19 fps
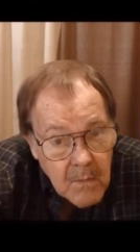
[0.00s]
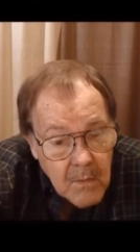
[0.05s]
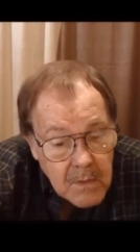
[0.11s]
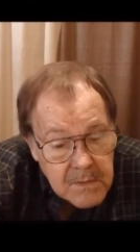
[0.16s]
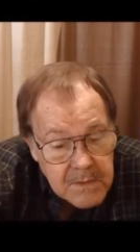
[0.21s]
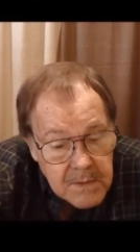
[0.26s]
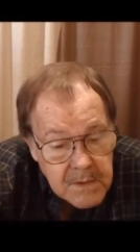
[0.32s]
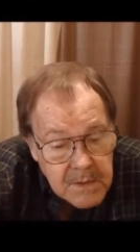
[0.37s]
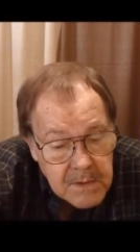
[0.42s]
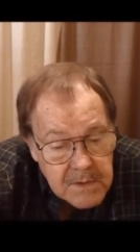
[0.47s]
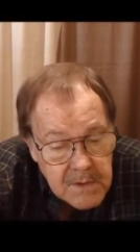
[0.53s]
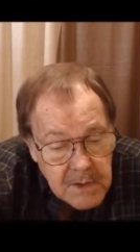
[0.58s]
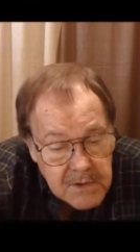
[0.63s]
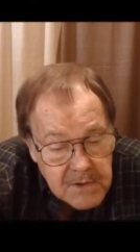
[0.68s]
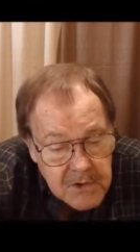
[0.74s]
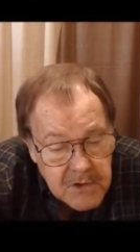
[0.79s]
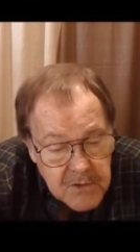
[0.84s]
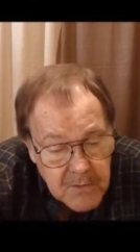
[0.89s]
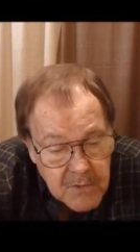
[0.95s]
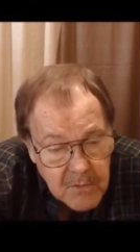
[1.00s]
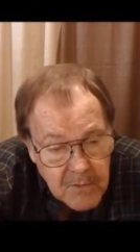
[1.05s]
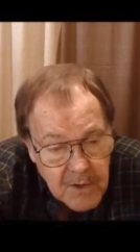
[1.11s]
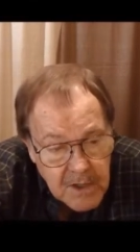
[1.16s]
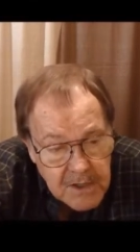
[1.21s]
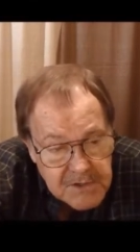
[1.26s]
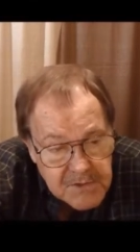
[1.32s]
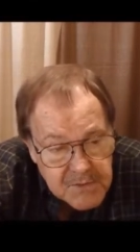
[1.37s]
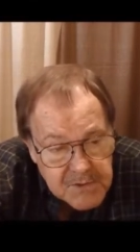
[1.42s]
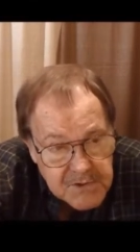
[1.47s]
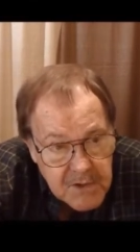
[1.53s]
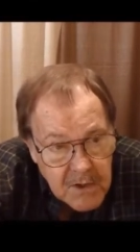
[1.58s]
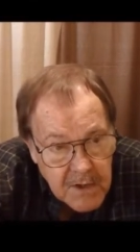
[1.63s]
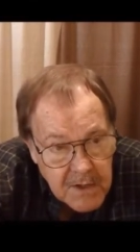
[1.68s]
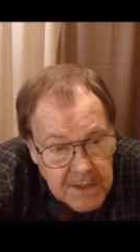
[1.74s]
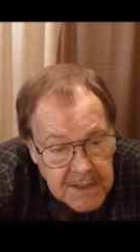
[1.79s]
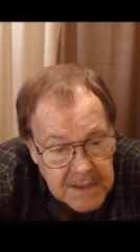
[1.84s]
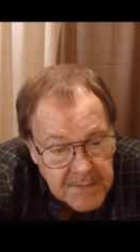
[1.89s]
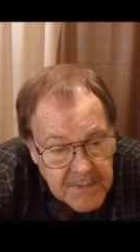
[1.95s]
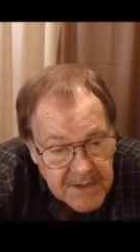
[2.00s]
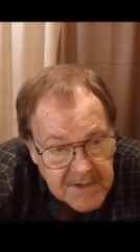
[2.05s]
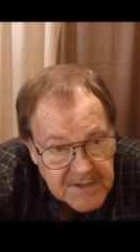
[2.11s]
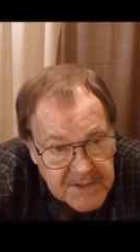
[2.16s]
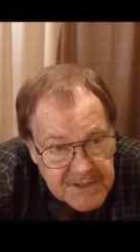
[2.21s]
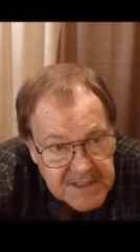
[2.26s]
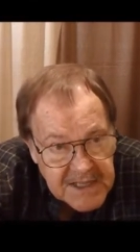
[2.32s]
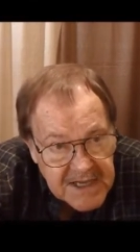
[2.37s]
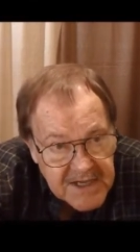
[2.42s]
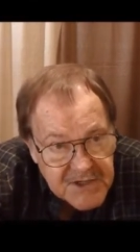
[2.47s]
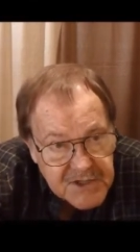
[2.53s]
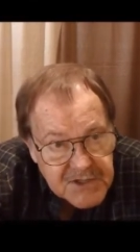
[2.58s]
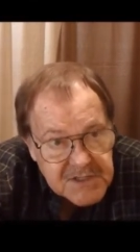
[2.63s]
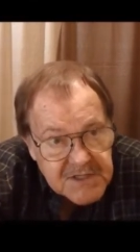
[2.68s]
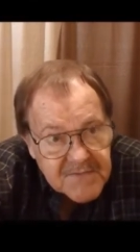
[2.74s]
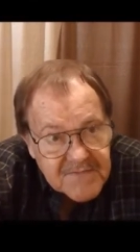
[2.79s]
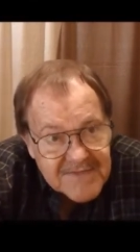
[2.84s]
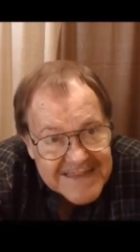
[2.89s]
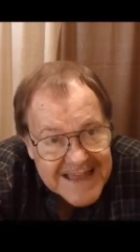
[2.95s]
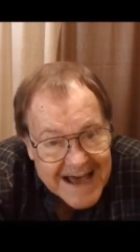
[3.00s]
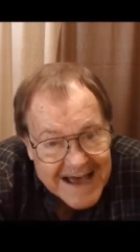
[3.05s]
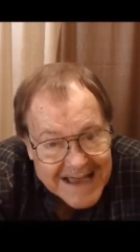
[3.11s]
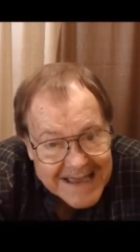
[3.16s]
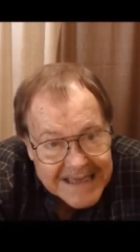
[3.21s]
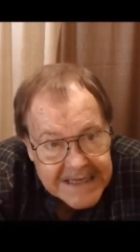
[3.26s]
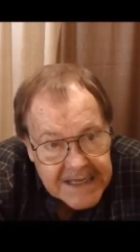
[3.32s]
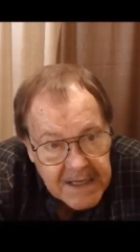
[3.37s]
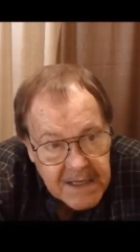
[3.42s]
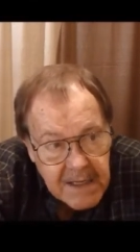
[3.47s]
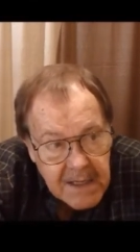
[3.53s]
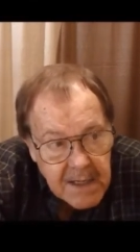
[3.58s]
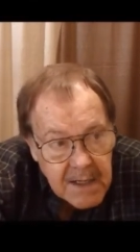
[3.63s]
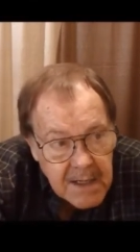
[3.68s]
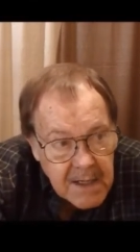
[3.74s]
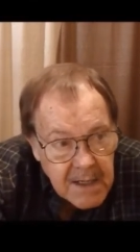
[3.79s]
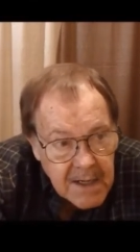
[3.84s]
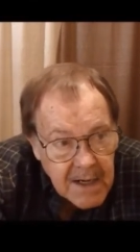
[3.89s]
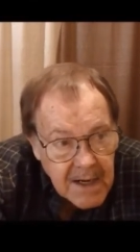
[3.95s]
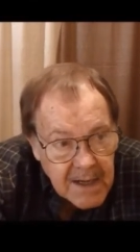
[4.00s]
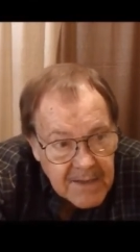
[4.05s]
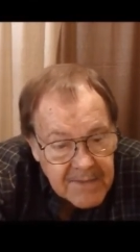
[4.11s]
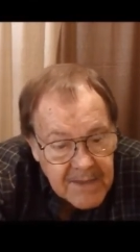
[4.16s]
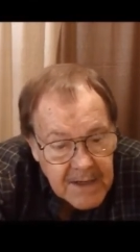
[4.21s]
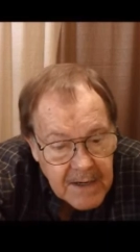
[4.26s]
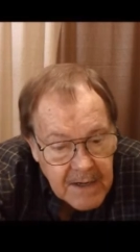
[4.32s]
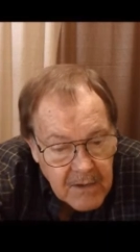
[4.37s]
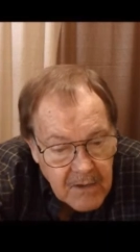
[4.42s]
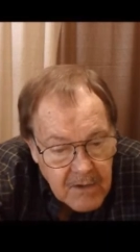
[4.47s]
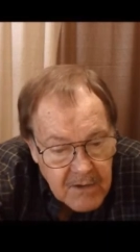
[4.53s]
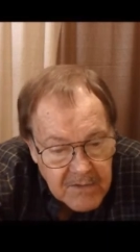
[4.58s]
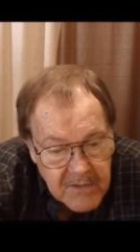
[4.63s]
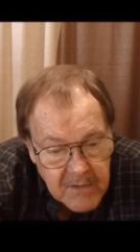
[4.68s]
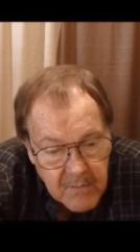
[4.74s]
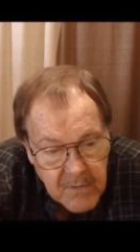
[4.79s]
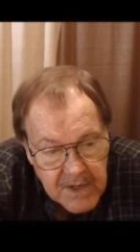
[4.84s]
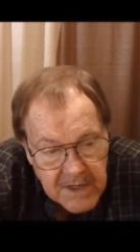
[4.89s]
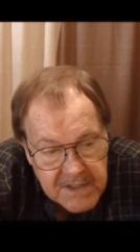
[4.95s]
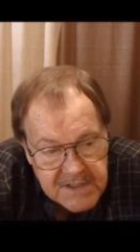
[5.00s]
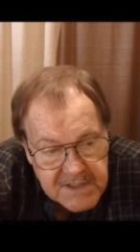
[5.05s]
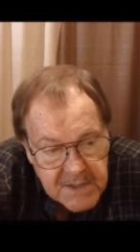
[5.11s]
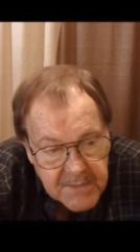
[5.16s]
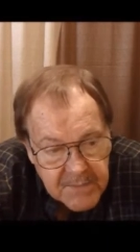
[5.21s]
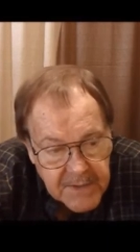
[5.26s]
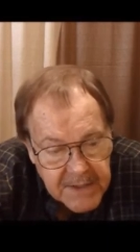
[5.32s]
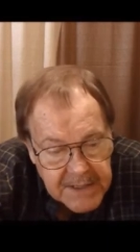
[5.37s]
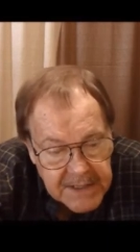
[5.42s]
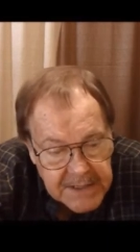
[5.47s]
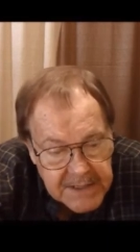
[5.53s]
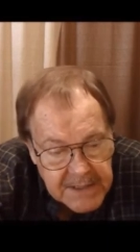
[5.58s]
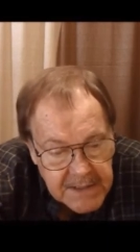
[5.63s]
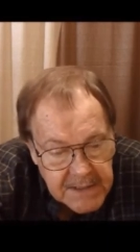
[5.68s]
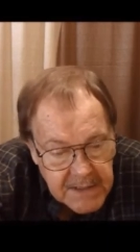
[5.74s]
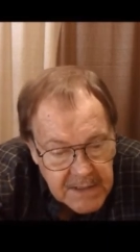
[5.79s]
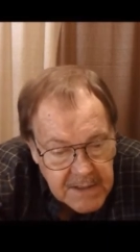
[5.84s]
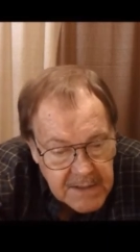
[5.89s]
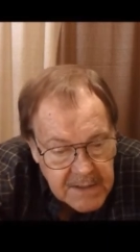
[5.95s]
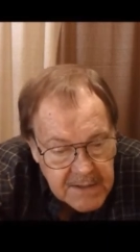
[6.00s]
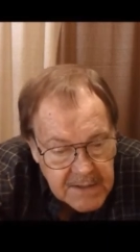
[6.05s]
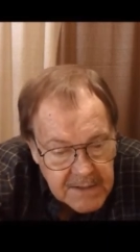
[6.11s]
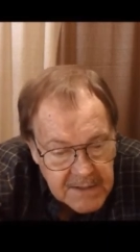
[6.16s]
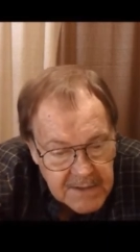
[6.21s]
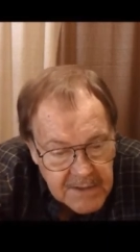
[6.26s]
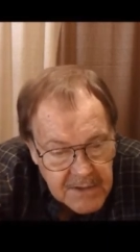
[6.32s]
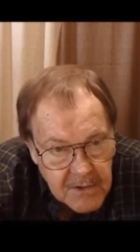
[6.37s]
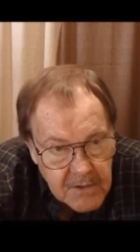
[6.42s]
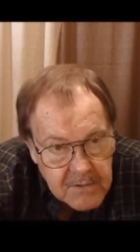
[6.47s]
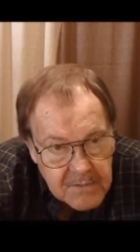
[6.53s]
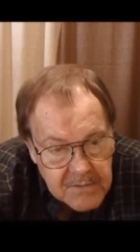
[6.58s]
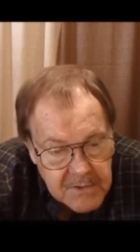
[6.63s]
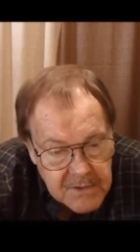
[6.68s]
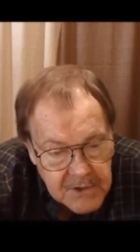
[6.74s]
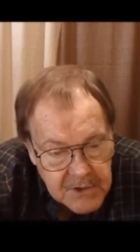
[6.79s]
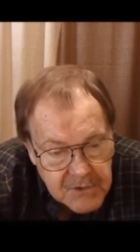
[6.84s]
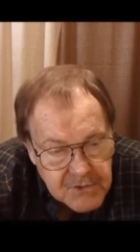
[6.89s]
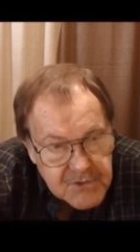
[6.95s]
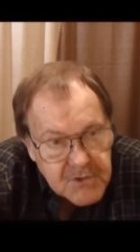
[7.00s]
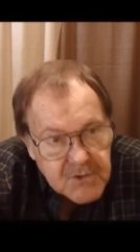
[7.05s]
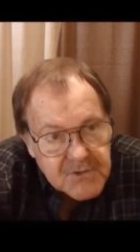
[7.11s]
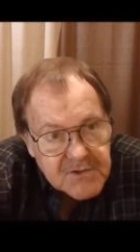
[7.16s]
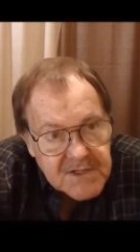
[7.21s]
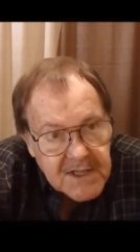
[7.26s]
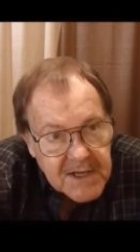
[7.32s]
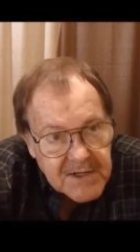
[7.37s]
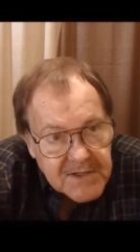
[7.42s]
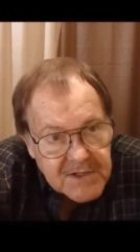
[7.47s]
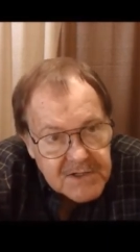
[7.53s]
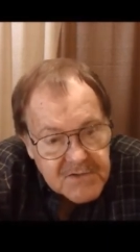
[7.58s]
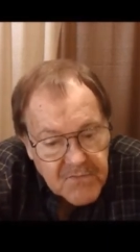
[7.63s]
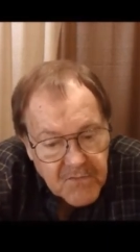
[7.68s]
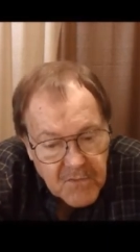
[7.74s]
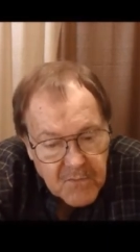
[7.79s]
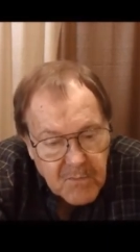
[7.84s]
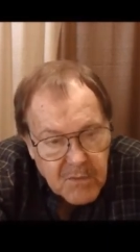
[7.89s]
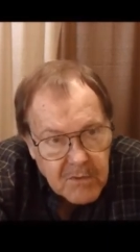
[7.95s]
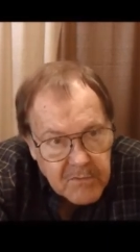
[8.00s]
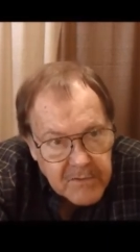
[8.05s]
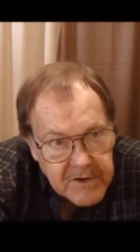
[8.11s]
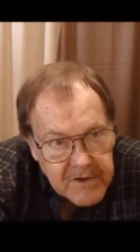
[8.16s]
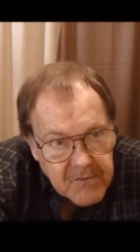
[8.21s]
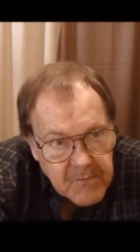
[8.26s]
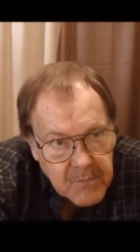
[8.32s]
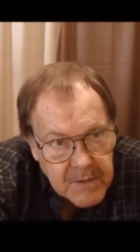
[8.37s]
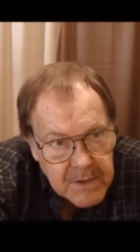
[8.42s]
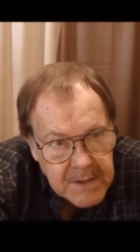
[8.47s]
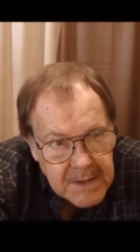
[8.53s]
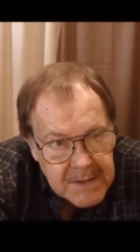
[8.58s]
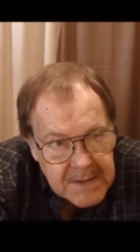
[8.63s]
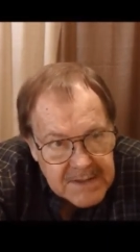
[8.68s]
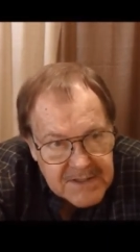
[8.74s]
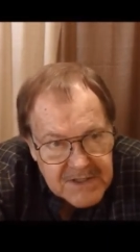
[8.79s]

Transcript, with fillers: Well, Dr. Kubler Ross was talking about stages of dying, and then along the way, somebody, you know, used those stages for bereavement.